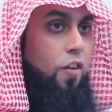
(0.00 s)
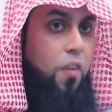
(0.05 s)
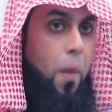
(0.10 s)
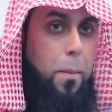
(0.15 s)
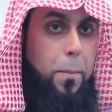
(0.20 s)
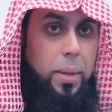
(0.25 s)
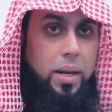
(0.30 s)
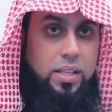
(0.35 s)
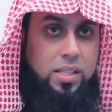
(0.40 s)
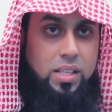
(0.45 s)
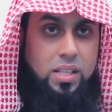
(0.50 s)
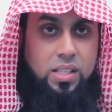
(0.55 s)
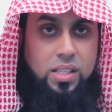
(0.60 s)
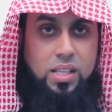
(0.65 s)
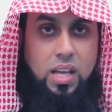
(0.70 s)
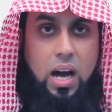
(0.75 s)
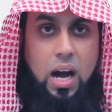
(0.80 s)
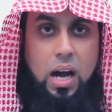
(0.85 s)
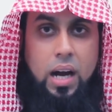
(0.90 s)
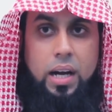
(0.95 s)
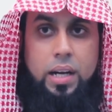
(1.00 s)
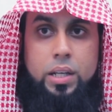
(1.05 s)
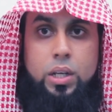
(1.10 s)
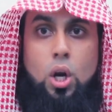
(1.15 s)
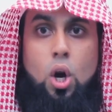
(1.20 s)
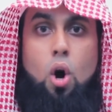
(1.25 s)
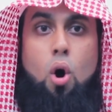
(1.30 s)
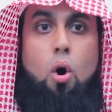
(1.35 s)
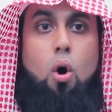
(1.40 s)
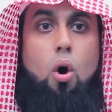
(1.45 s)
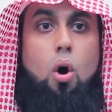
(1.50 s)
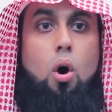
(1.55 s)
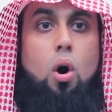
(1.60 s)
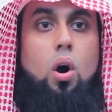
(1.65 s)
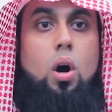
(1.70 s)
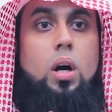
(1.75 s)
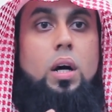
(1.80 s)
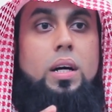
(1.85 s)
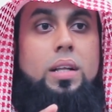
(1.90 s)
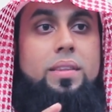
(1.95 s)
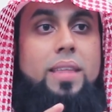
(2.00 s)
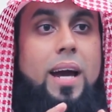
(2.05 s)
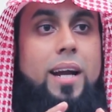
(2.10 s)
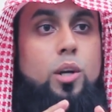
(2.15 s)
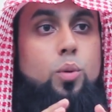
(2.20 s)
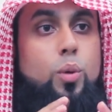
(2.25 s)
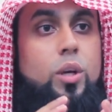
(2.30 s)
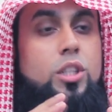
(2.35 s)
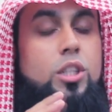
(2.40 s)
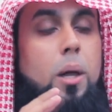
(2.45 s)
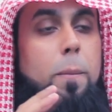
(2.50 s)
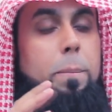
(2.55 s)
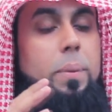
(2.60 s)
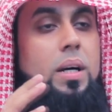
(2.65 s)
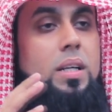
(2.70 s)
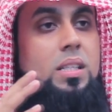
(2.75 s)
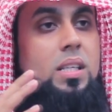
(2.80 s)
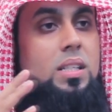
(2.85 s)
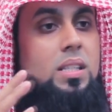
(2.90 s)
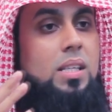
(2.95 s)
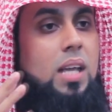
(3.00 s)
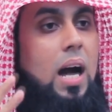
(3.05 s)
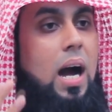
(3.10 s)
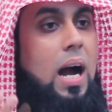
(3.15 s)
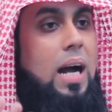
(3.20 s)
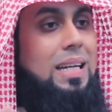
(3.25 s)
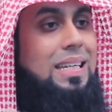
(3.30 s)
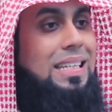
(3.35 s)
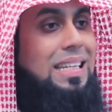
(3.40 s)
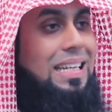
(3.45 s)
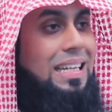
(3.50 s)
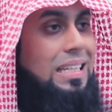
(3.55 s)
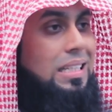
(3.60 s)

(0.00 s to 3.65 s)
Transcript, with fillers: of a person's heart or that which a person's heart